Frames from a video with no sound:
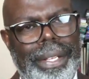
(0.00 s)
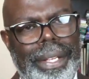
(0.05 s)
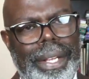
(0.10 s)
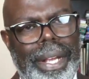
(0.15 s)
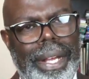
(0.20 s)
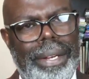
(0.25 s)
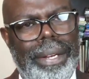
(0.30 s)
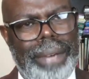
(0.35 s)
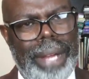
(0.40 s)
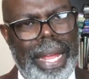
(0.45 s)

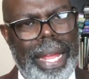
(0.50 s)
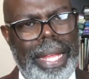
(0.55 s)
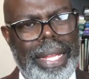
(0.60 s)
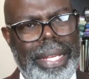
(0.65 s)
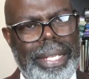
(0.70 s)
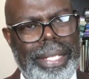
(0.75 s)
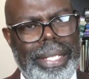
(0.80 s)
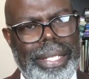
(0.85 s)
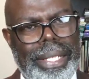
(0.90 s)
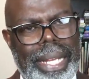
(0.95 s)
all
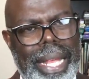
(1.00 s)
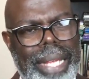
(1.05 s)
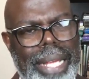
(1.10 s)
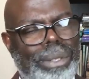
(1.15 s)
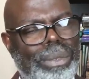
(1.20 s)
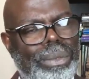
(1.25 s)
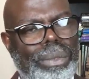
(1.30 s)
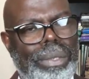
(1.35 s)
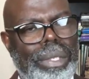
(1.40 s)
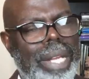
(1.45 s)
right?
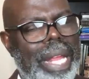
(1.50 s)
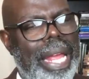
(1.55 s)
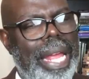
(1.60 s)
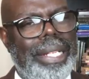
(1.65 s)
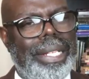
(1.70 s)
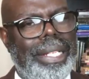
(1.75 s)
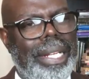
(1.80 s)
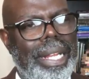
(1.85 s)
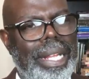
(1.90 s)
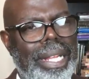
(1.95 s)

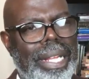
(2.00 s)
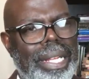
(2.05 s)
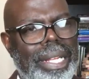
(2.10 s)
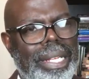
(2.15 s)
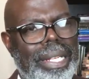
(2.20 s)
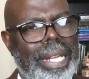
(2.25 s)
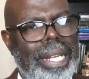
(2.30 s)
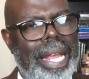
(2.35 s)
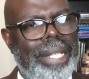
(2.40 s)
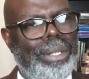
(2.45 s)
That's
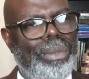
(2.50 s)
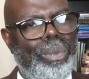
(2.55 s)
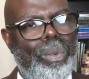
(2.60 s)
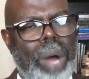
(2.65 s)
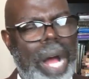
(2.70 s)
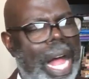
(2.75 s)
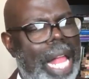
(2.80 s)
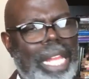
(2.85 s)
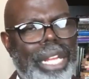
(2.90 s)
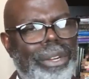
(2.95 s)

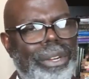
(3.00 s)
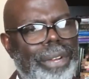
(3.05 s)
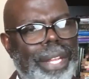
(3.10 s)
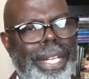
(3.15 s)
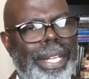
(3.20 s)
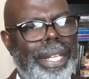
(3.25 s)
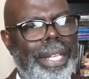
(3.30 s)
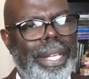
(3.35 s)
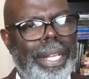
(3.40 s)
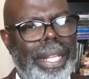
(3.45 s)

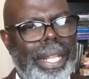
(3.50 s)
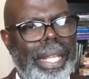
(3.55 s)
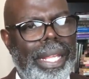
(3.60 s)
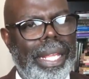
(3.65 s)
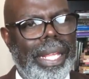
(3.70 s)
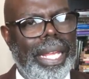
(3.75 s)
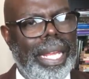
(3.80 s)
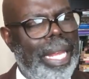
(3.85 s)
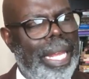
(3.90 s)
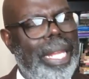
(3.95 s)
wallowing
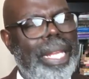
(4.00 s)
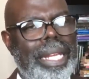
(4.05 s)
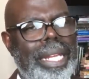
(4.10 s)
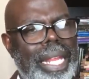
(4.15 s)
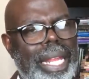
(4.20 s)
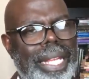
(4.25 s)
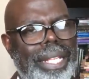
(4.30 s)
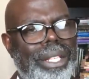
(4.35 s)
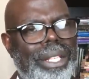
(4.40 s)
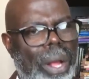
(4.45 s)
in
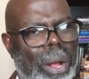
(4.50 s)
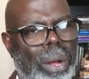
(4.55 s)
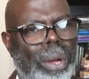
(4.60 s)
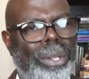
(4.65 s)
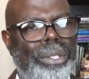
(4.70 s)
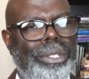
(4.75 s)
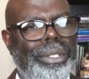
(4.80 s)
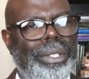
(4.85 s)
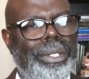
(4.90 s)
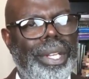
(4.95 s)
his
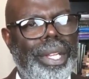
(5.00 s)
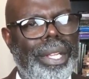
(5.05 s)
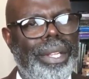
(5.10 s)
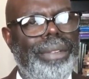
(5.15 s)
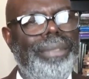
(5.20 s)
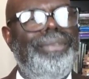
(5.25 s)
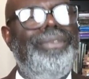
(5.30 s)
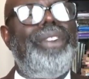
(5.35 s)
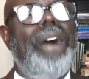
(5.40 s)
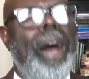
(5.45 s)
own
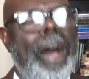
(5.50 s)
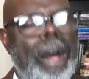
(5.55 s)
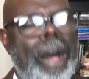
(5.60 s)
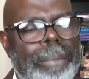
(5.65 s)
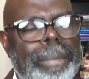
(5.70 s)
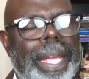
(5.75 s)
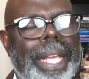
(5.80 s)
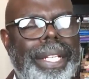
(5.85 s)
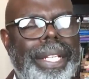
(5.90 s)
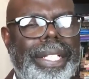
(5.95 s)

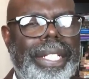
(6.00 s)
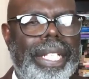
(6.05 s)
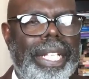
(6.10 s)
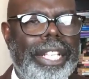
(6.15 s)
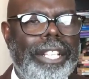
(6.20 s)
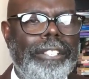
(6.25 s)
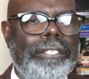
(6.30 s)
vomit.